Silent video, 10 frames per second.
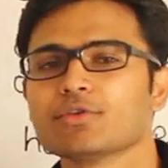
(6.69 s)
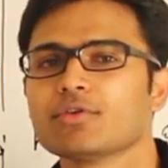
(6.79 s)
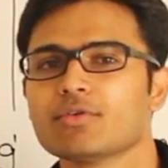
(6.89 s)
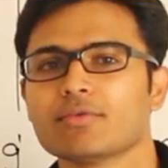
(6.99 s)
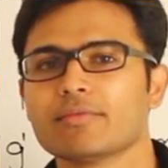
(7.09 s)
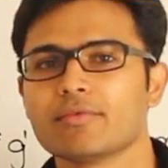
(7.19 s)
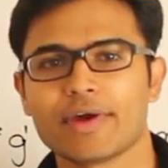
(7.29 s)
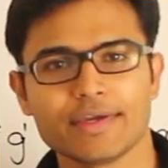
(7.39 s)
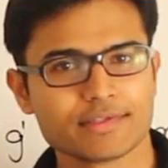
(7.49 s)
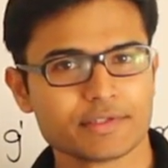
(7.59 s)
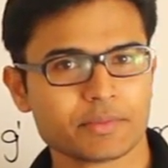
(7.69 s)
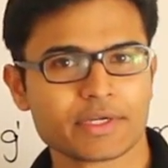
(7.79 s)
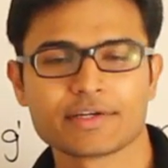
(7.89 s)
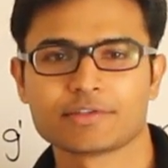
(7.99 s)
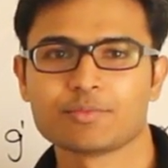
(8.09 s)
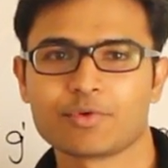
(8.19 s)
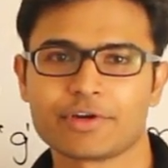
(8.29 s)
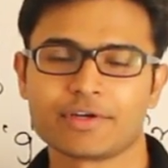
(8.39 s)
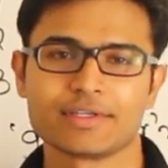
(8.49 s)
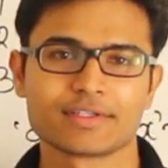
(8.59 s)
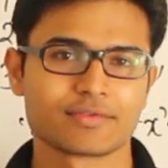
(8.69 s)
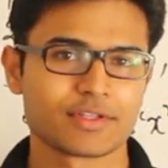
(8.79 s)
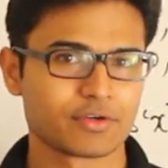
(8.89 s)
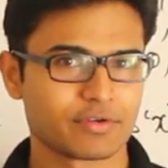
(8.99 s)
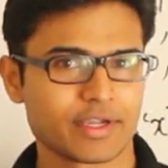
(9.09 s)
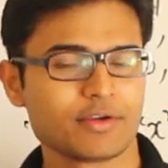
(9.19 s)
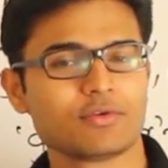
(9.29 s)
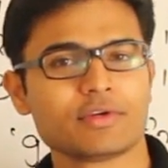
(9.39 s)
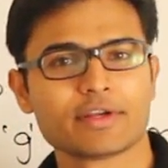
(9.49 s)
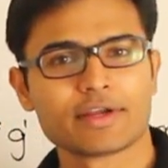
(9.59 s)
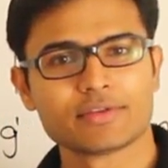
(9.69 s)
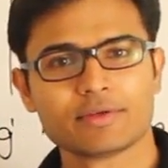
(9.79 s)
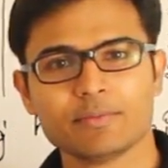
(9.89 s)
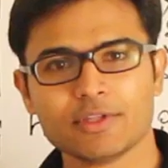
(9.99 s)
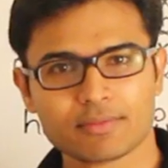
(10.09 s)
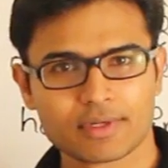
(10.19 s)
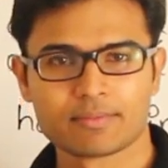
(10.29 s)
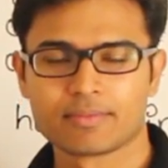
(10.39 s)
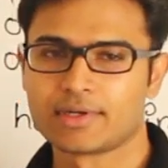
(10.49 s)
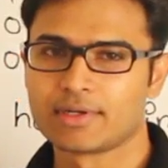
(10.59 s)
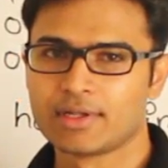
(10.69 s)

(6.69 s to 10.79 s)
So why is implicants important is when you're trying to derive the minimum